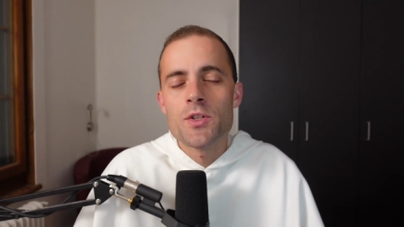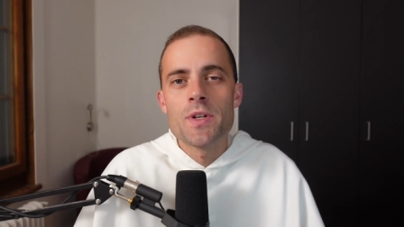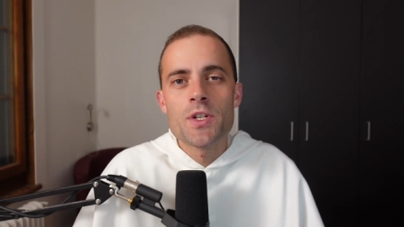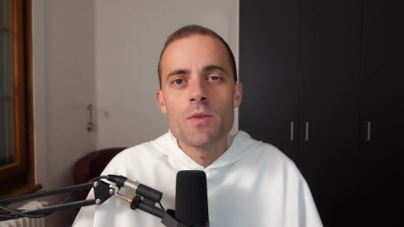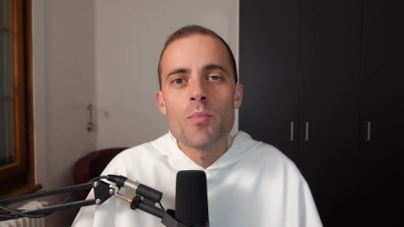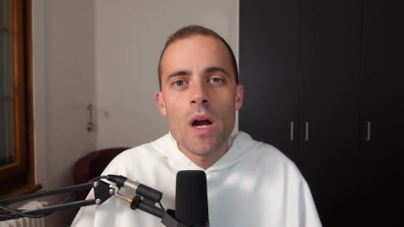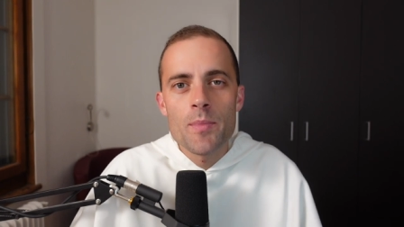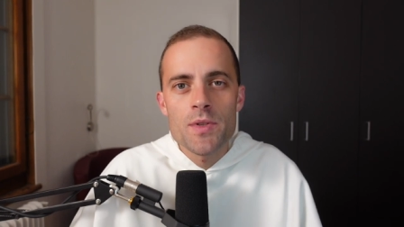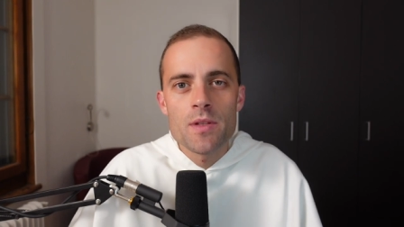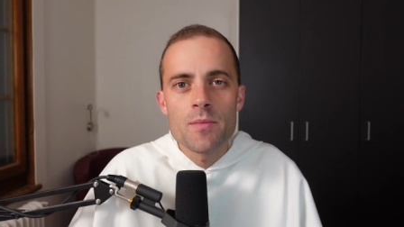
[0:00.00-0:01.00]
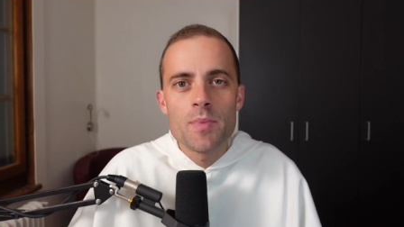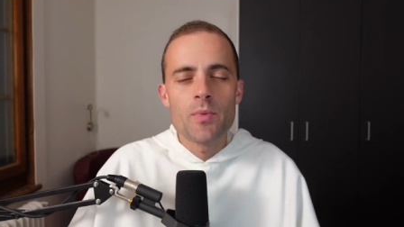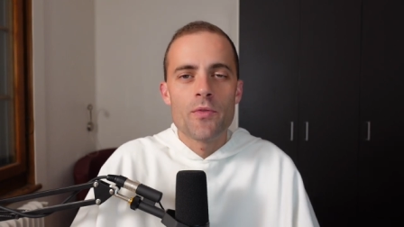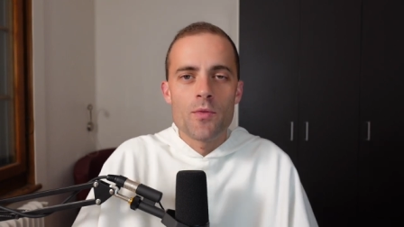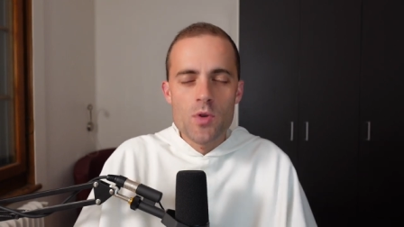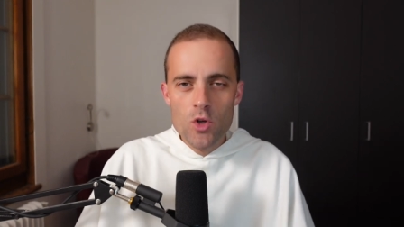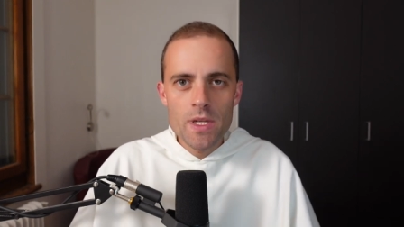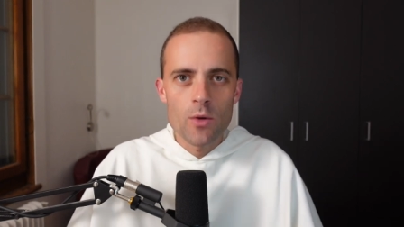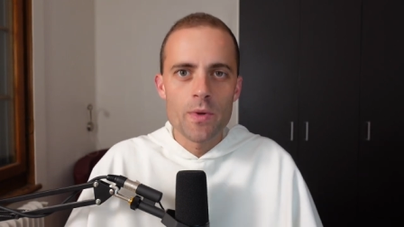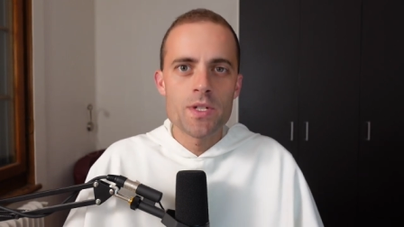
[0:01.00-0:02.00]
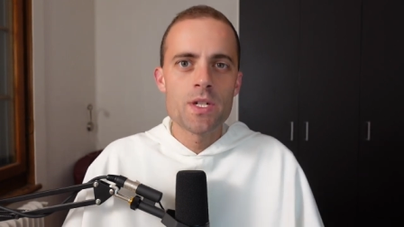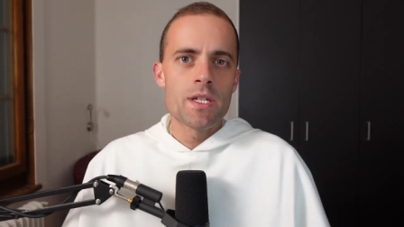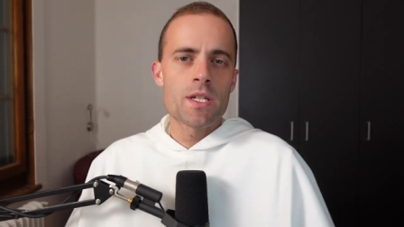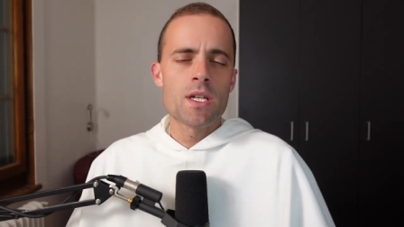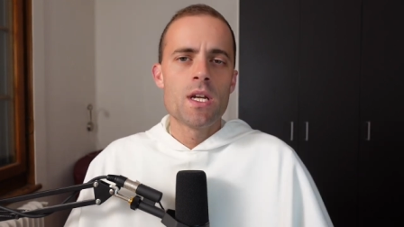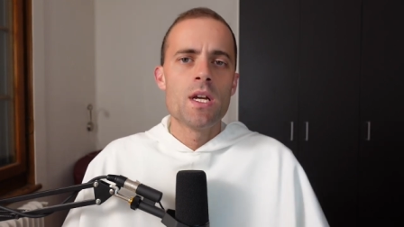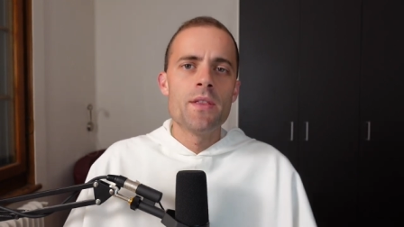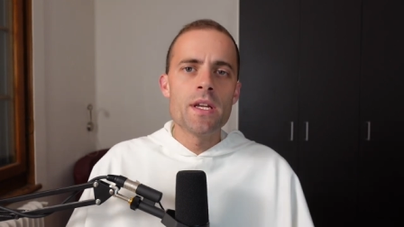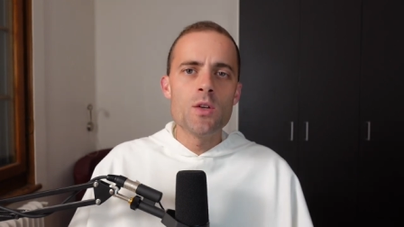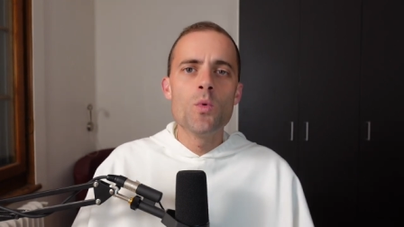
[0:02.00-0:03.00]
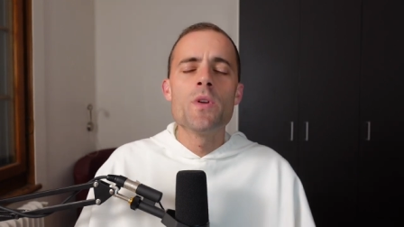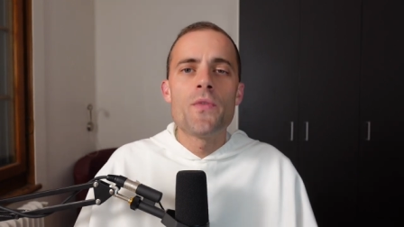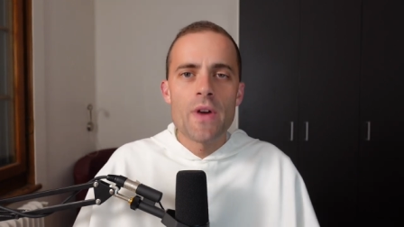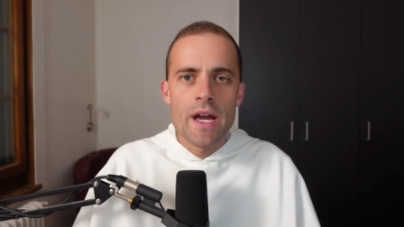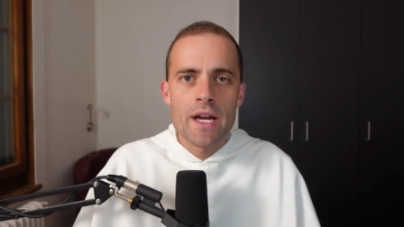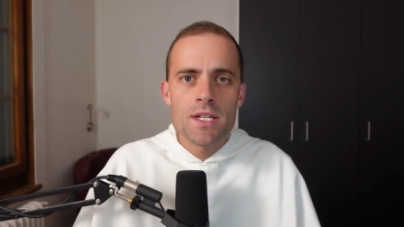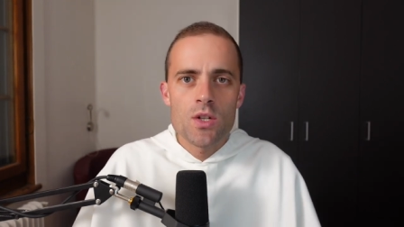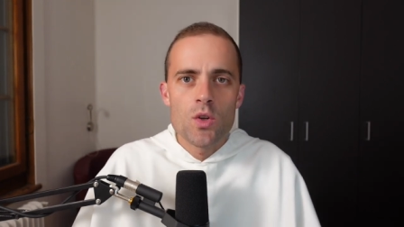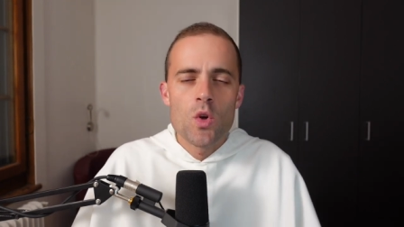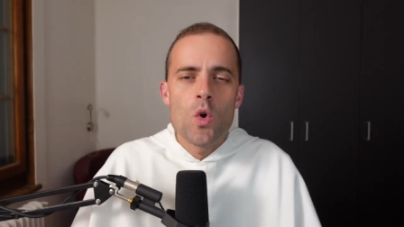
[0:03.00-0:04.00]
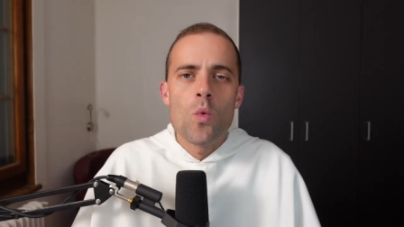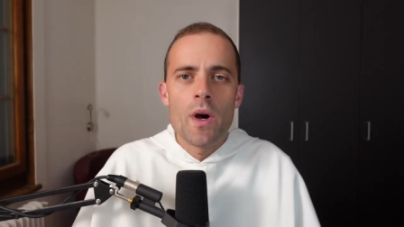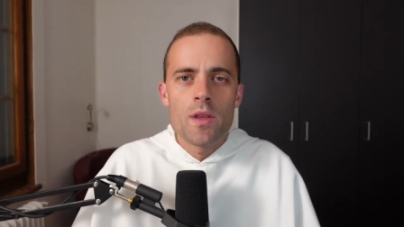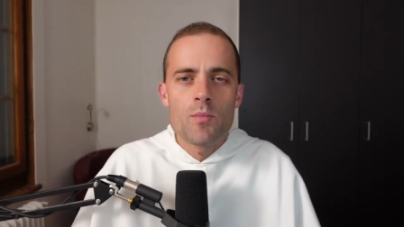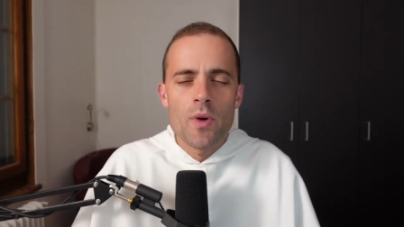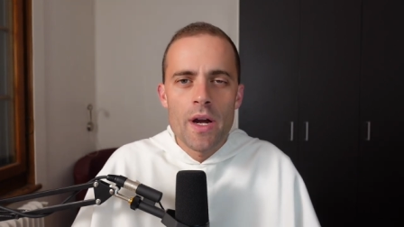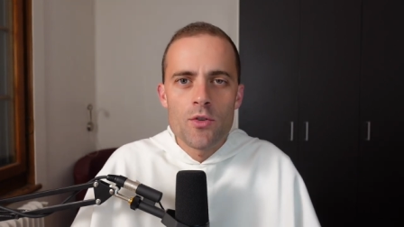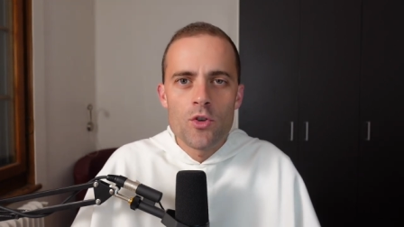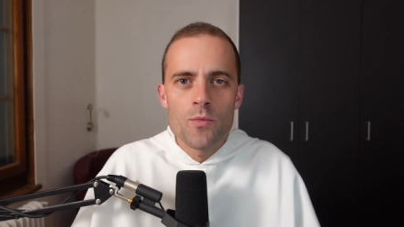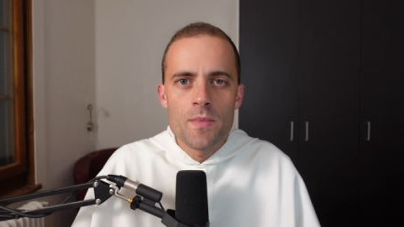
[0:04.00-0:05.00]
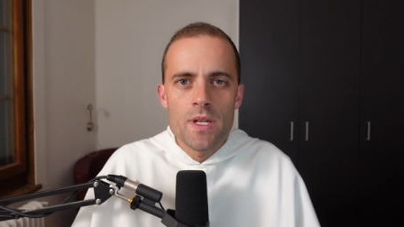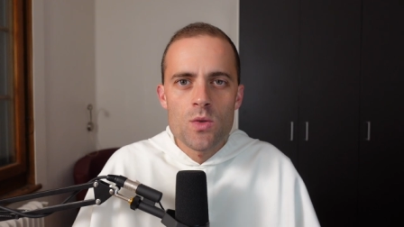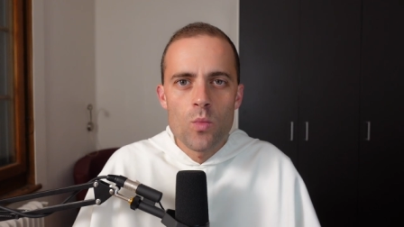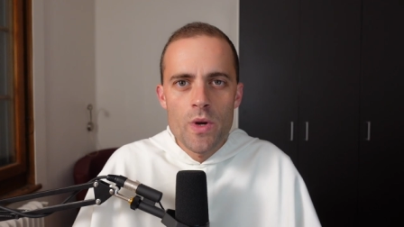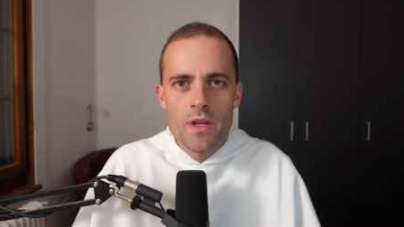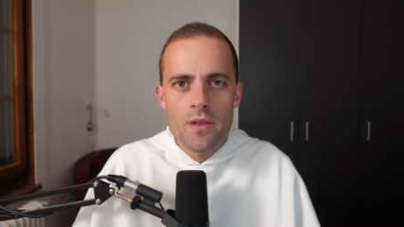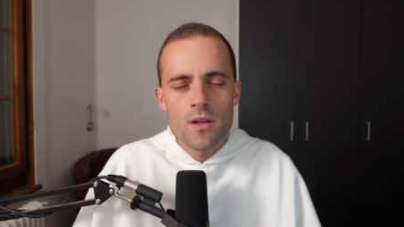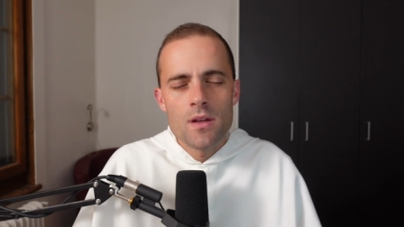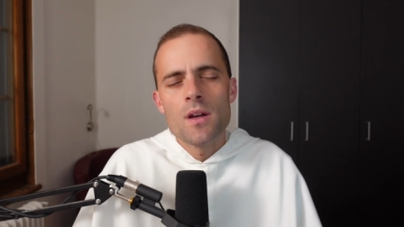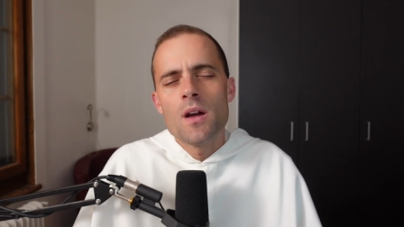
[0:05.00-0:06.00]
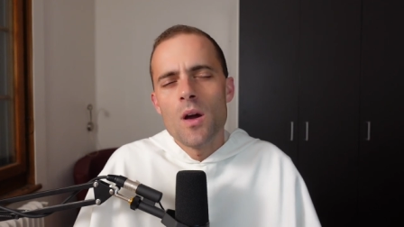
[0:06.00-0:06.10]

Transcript: A tradition proper to the people from whom he originates, that you wouldn't fast while the bridegroom is with